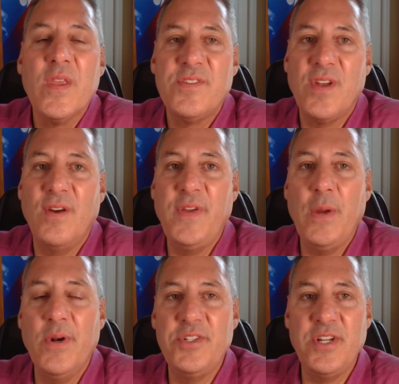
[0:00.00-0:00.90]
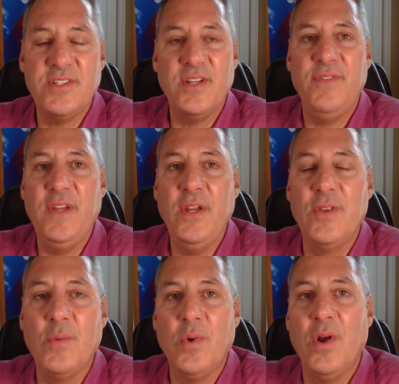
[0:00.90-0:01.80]
So if you were just to view
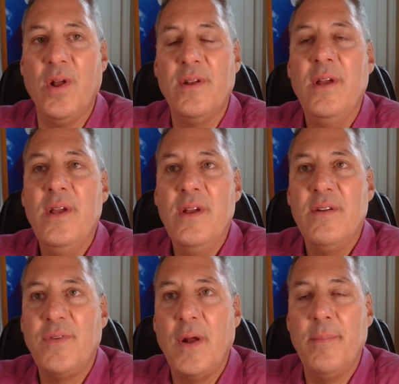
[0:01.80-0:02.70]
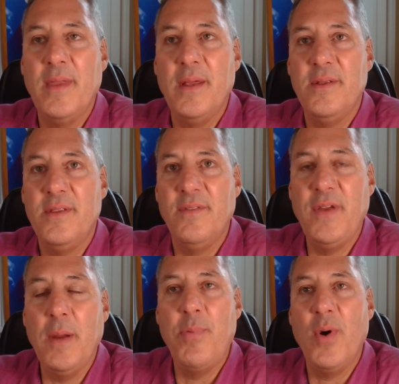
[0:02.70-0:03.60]
the world from the
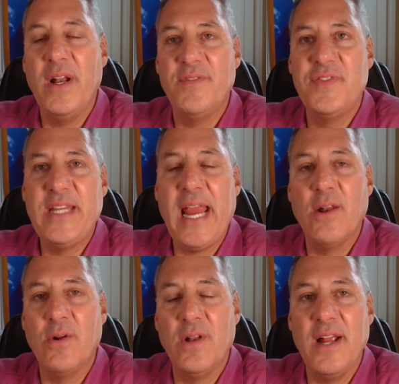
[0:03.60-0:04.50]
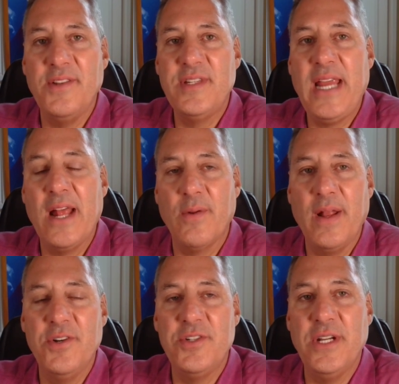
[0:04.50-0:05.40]
viewpoint of scalar light, scalar
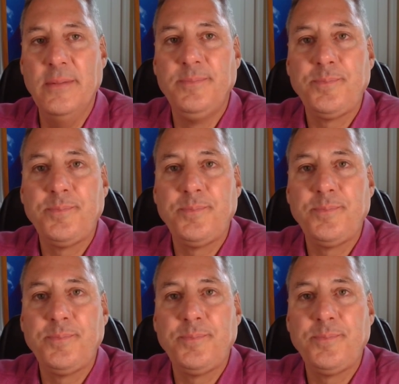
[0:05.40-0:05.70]
energy,